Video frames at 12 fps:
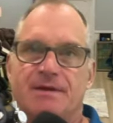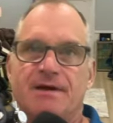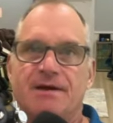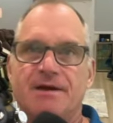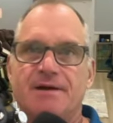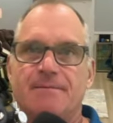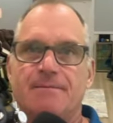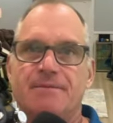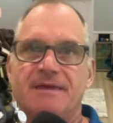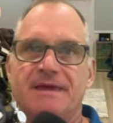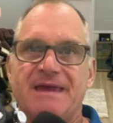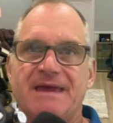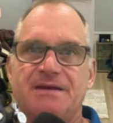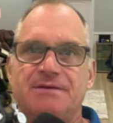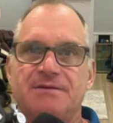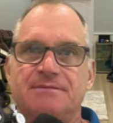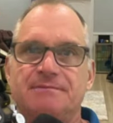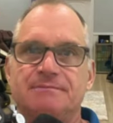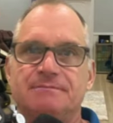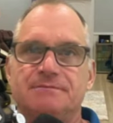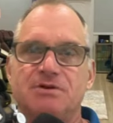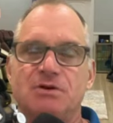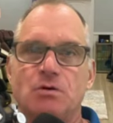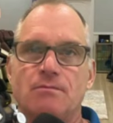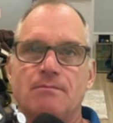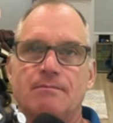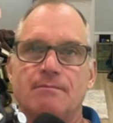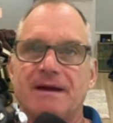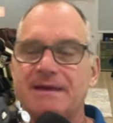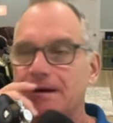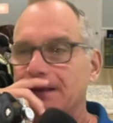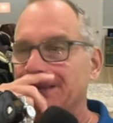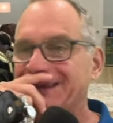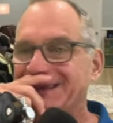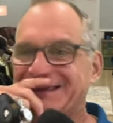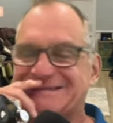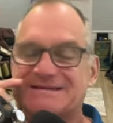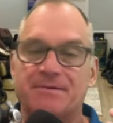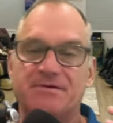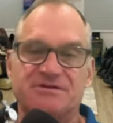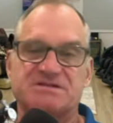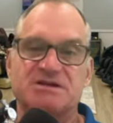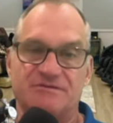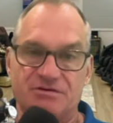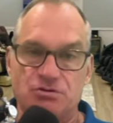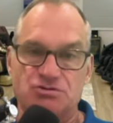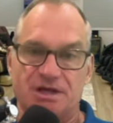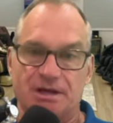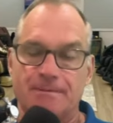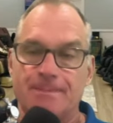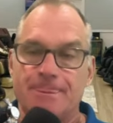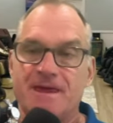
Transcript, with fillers: Um, and, you know, by golly, some of it's confusing